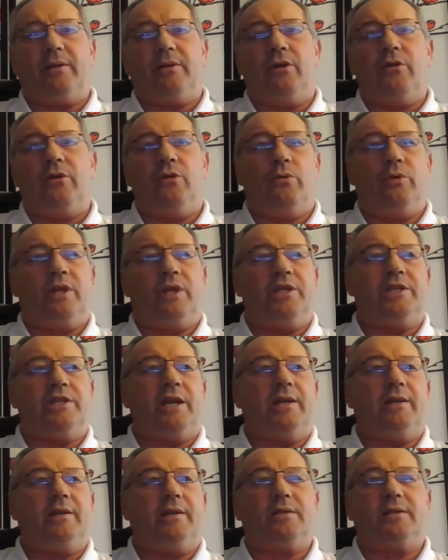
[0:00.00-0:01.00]
You know the
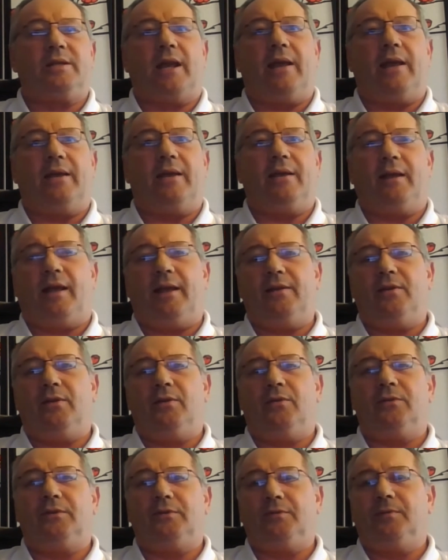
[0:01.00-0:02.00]
jingles. I
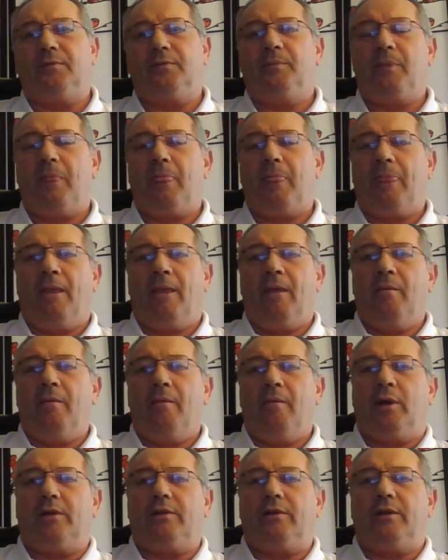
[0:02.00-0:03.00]
don't.
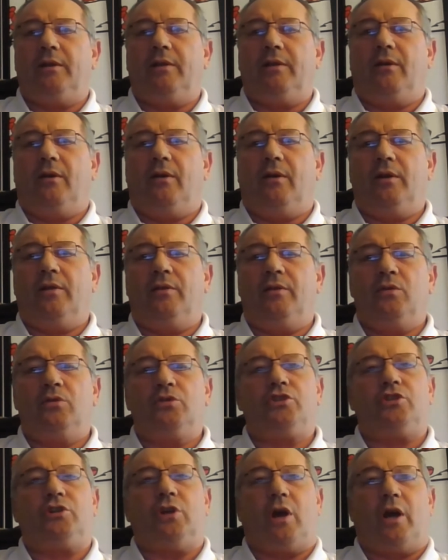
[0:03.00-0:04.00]
But all of
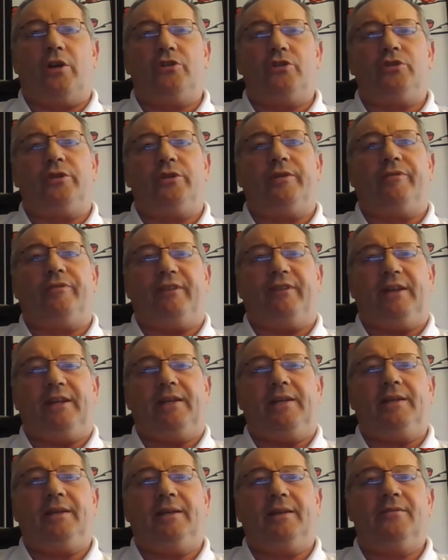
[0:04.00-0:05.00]
those charge you a
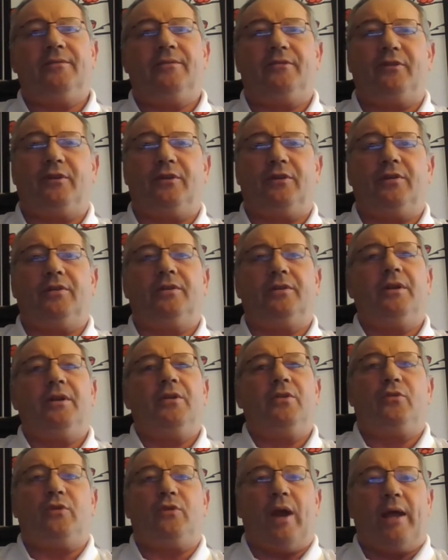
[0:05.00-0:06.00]
fee for
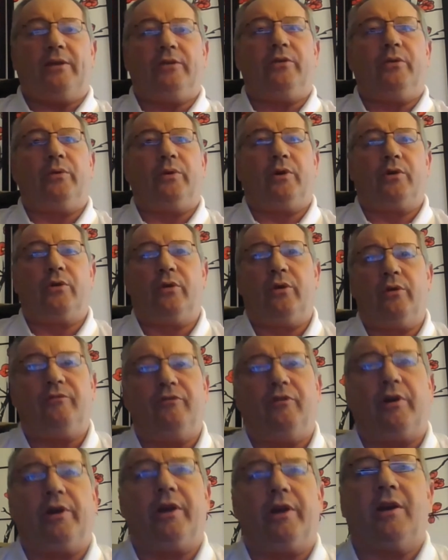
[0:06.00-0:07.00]
trying to recruit
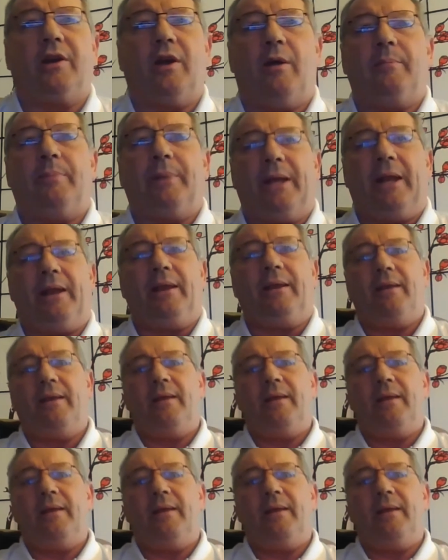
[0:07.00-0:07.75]
for your company.